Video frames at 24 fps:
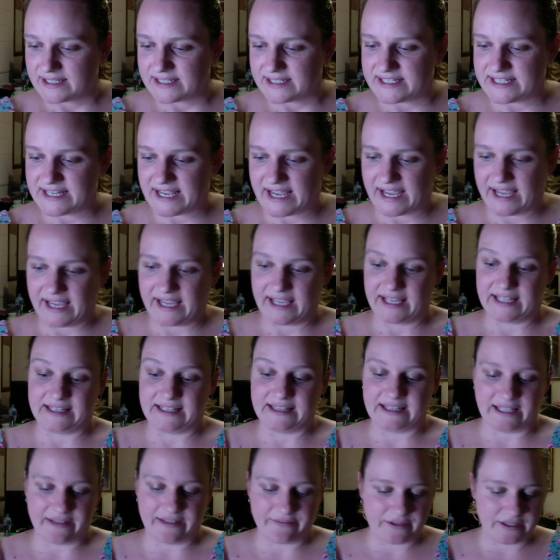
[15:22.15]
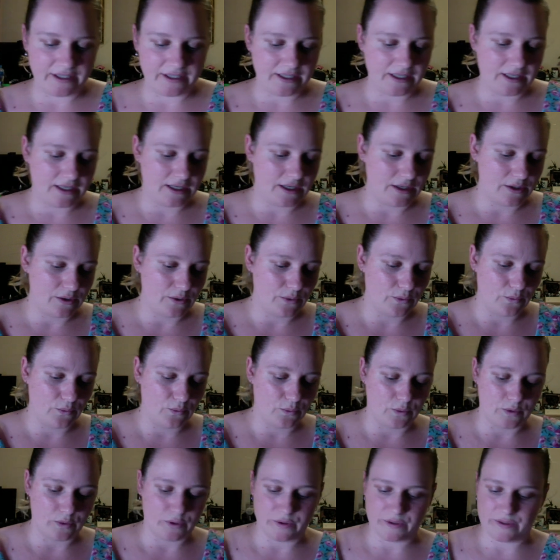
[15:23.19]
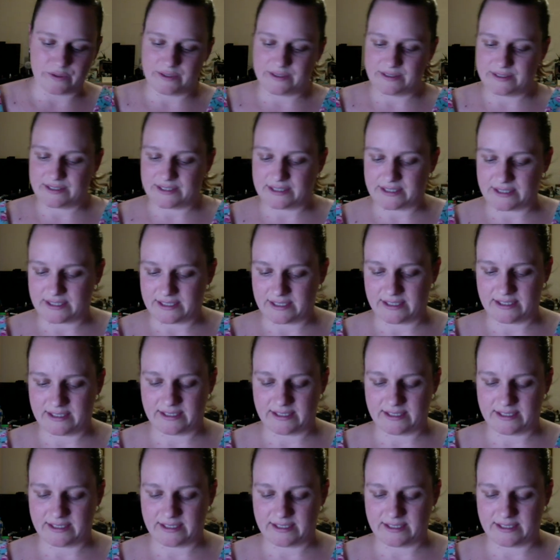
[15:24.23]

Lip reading: Day 11 was